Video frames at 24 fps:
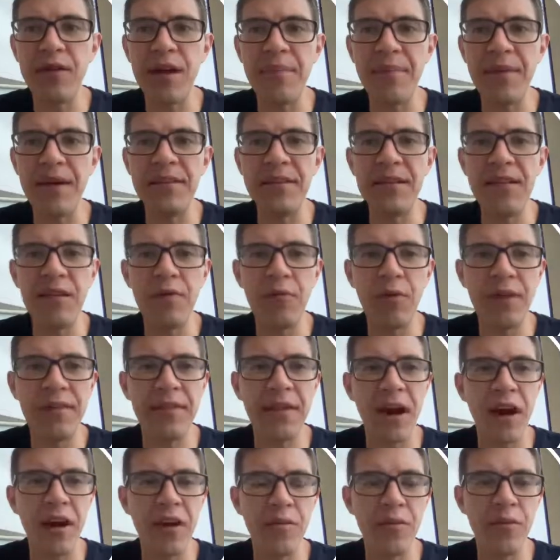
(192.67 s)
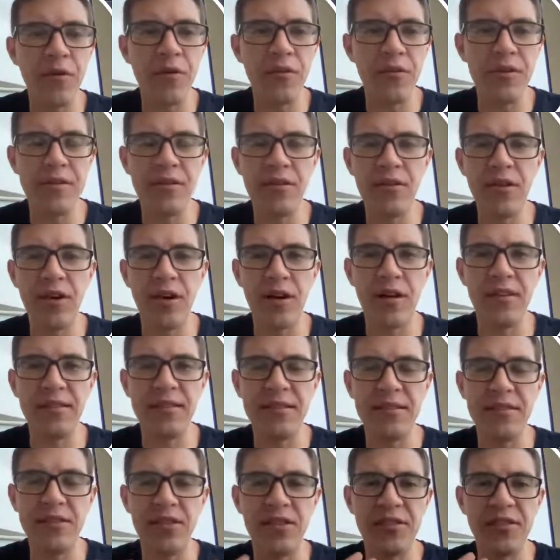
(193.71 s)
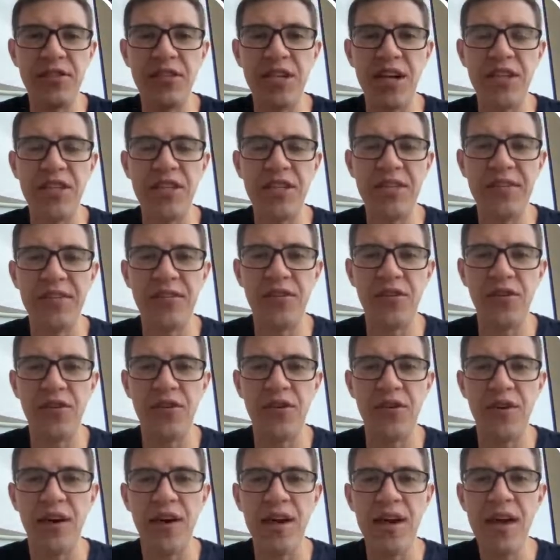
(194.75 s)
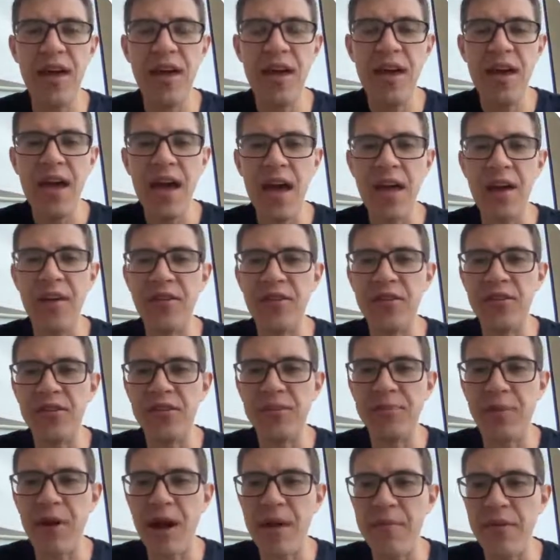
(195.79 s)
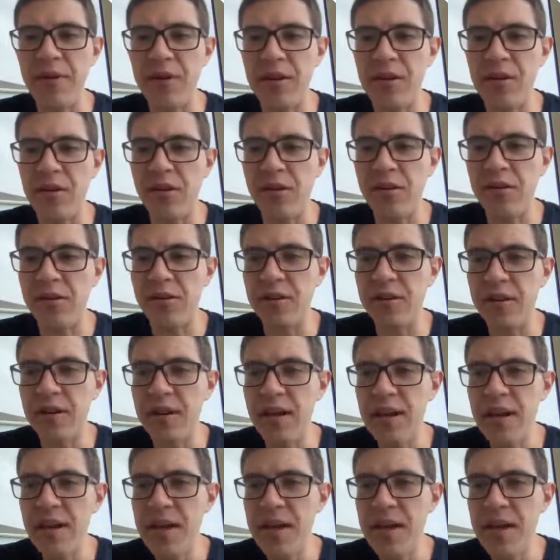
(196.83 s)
And basically what dark mode does, it just changes your editor's primary color.